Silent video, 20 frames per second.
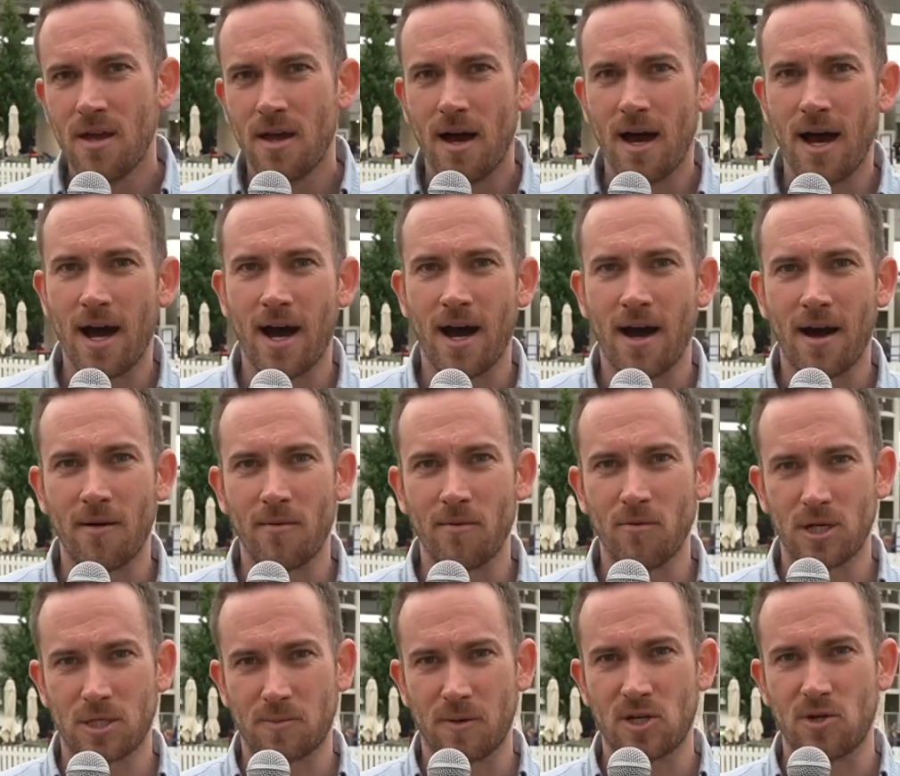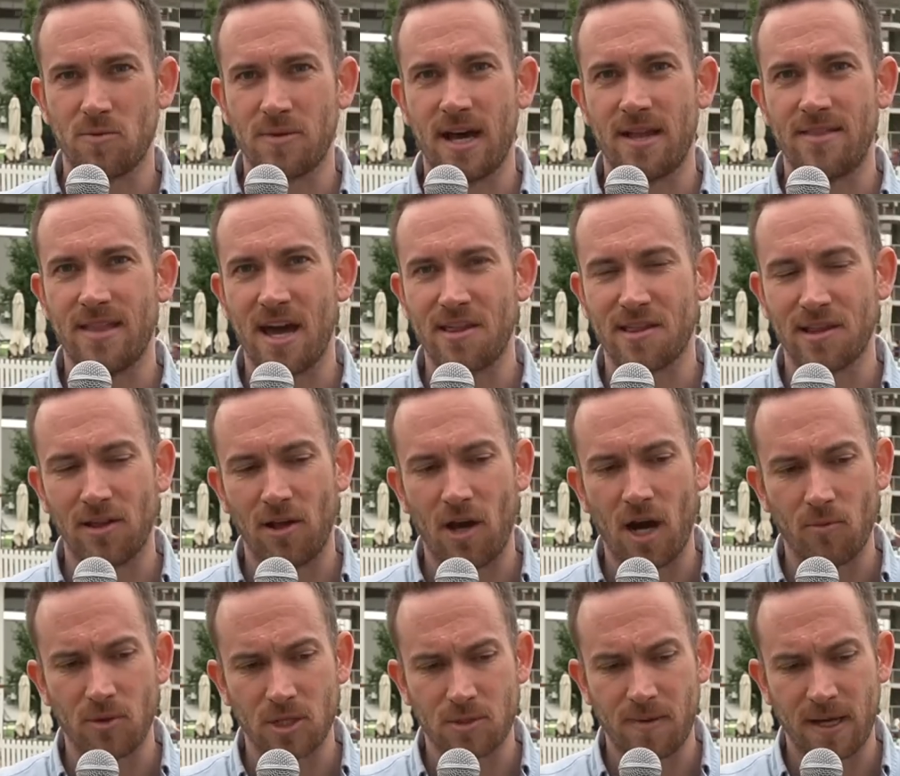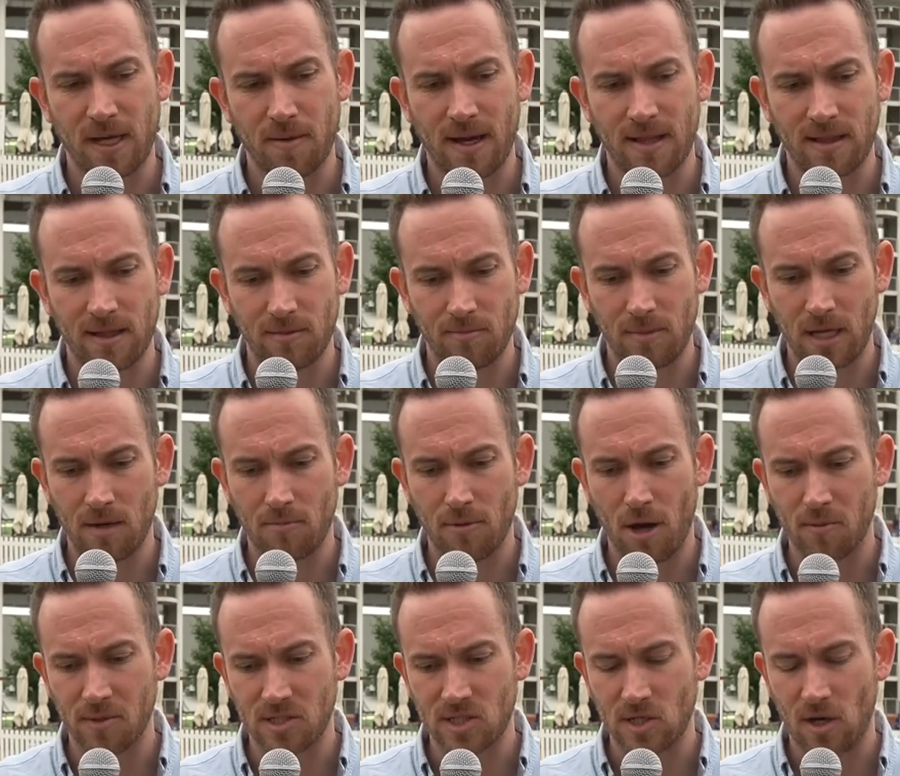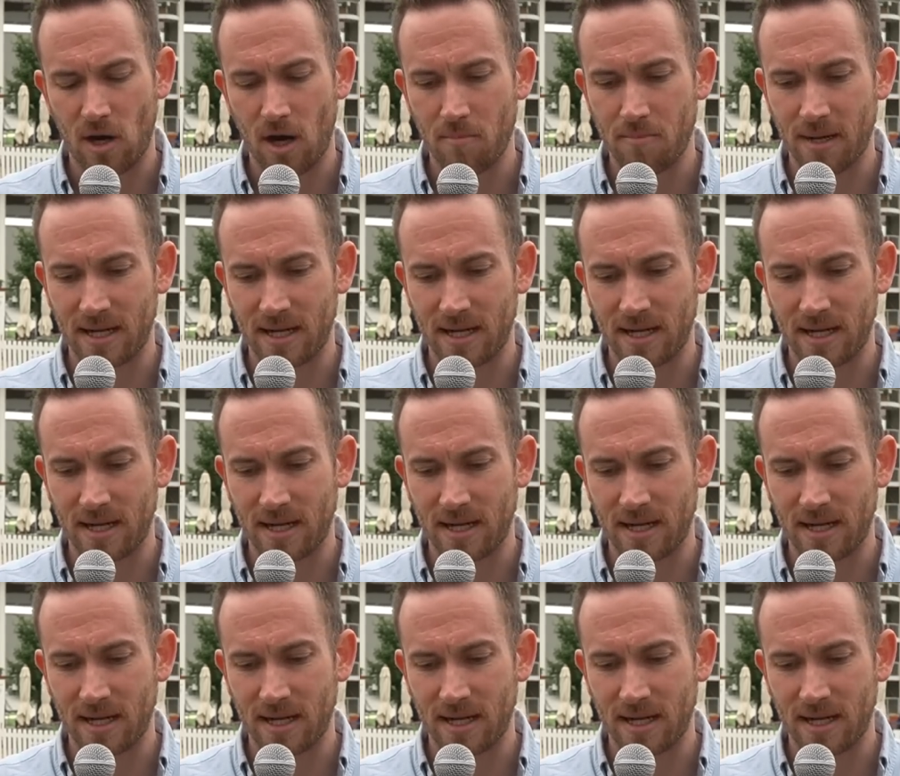Especially without Nathan Lyon, we'll speak about in a moment's time.